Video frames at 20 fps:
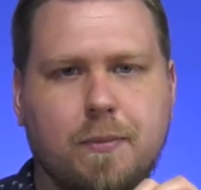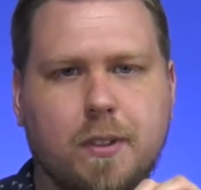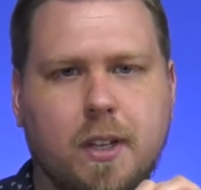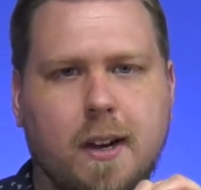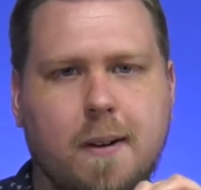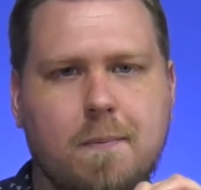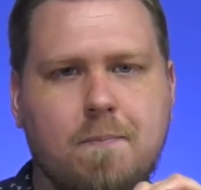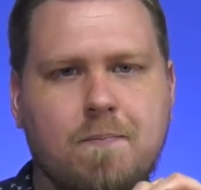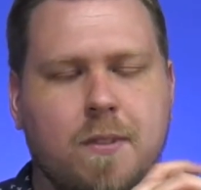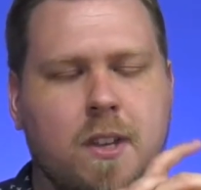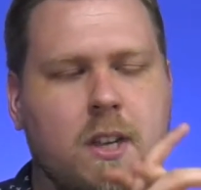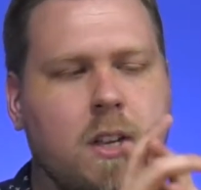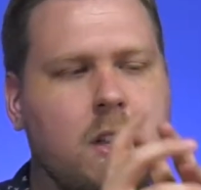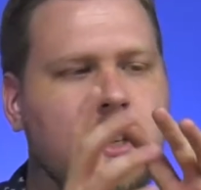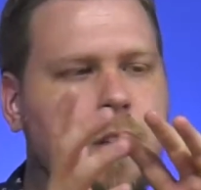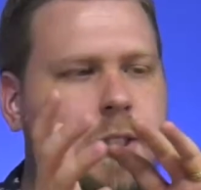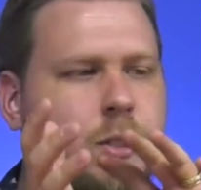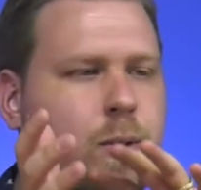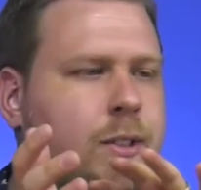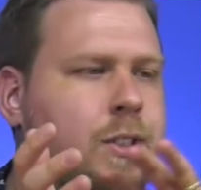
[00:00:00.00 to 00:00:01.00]
Okay,
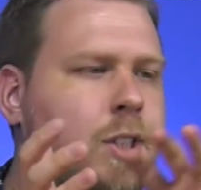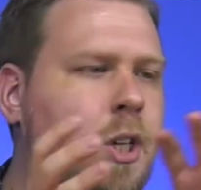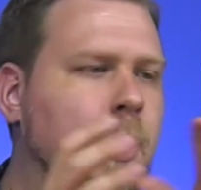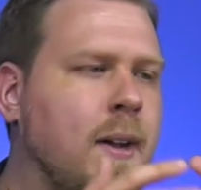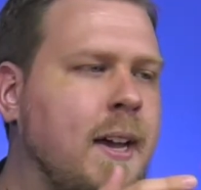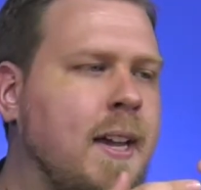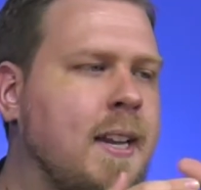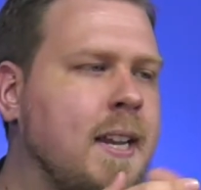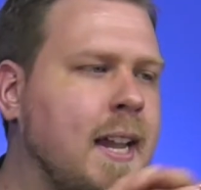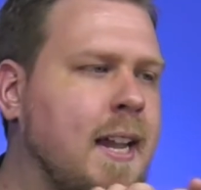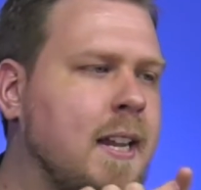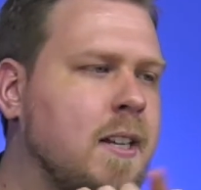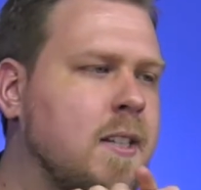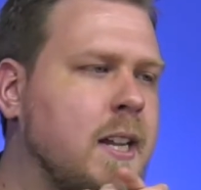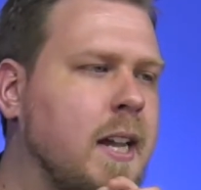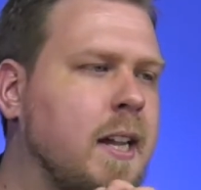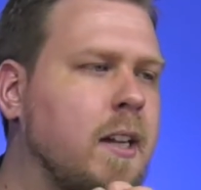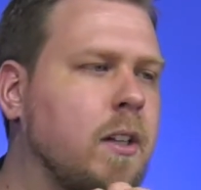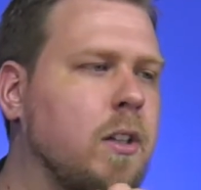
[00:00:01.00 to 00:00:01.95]
so let's go ahead and take a